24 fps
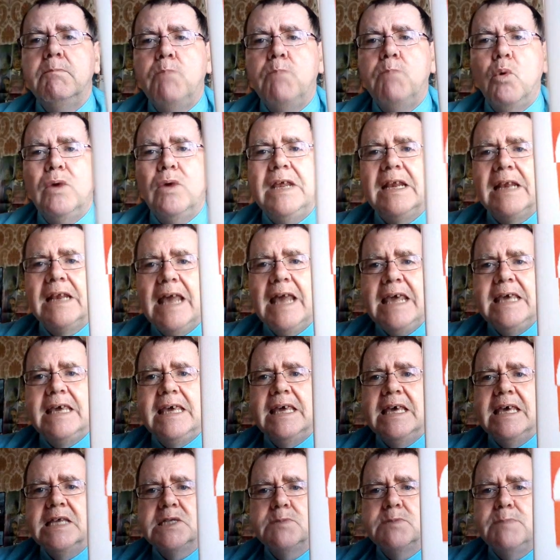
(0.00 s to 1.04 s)
Bunny
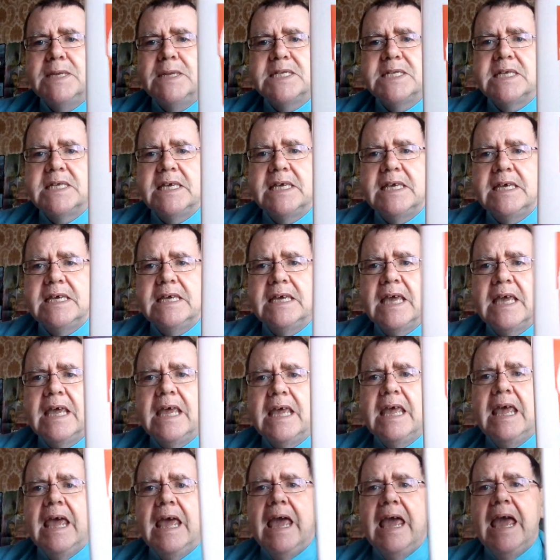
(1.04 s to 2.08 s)
Lake is Missing.
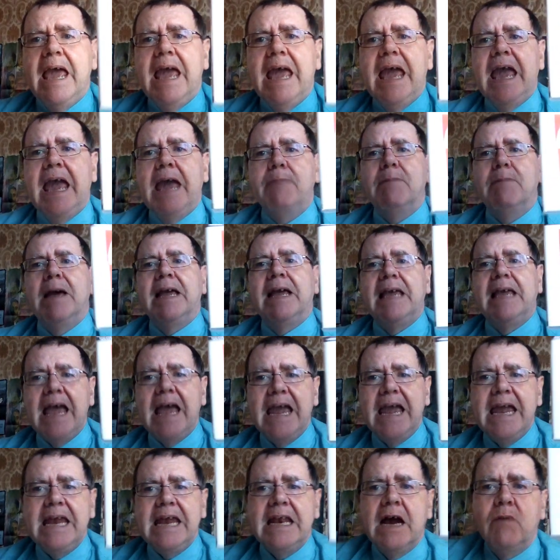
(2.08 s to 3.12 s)

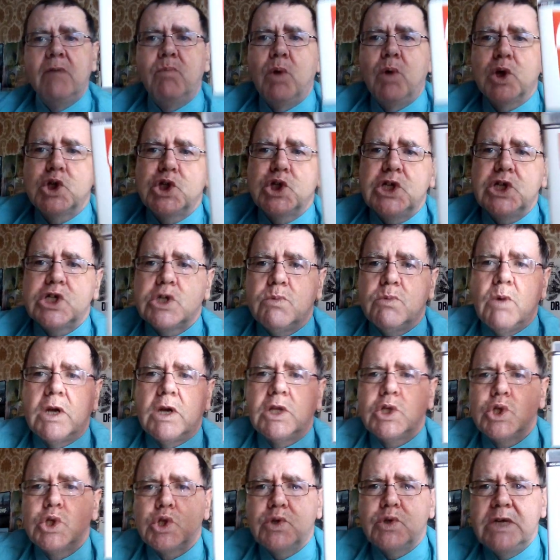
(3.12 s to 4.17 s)
Again, I've watched this on one
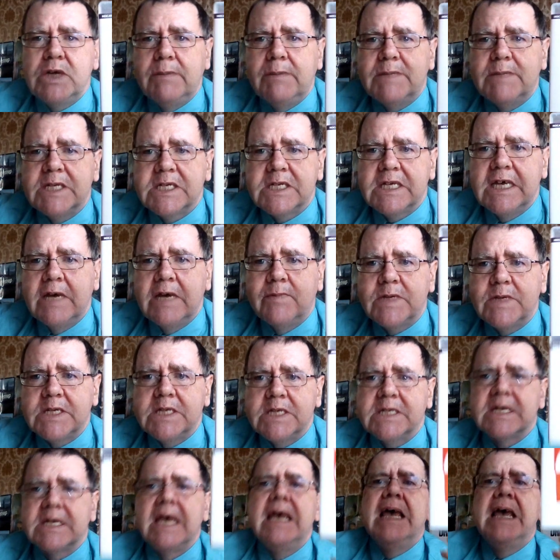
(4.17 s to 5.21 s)
of the streaming
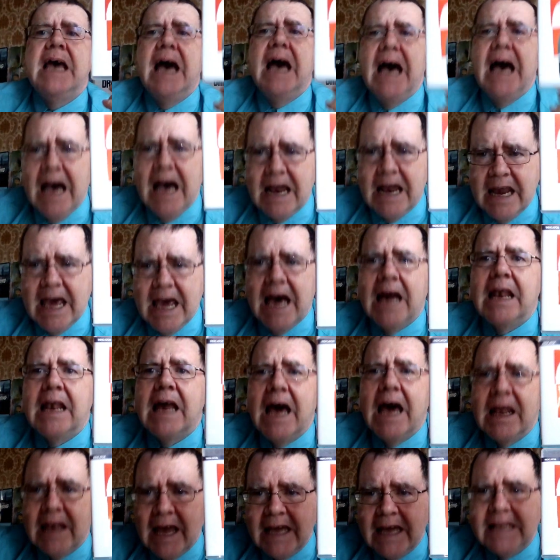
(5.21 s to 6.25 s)
services, and
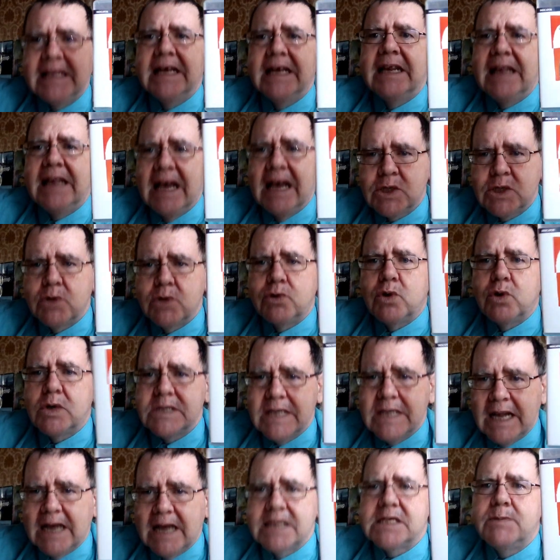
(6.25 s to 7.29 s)
I liked it and that, so I
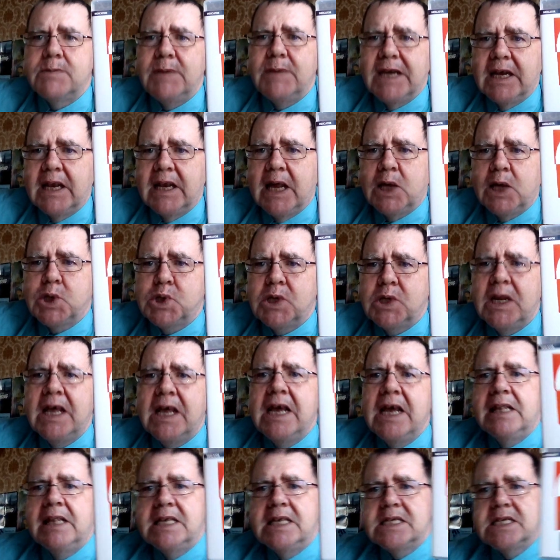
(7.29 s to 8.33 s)
thought I'd add it to my collection.
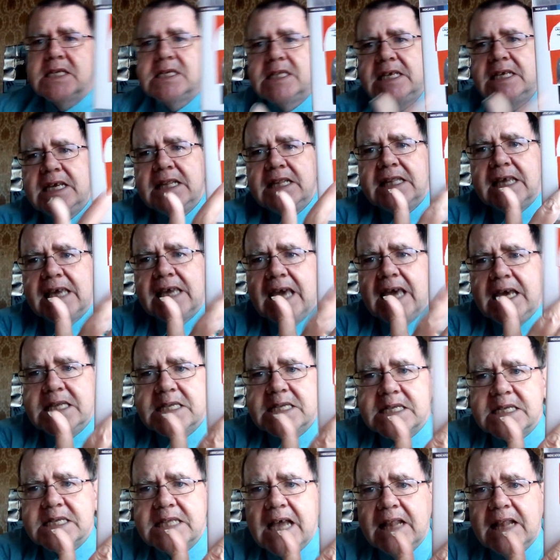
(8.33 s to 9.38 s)
This is the
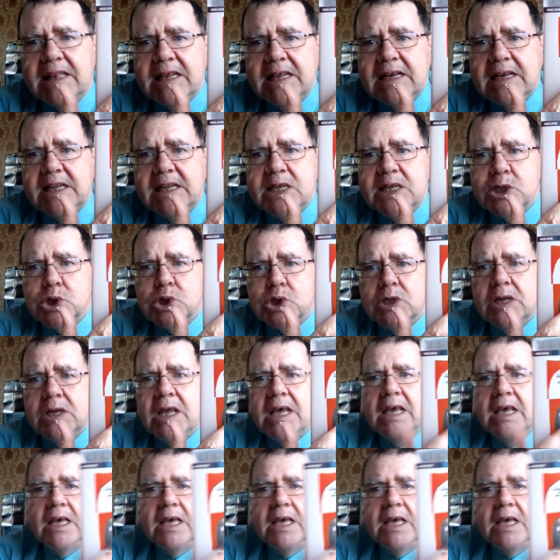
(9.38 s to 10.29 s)
Indicator Standard Edition.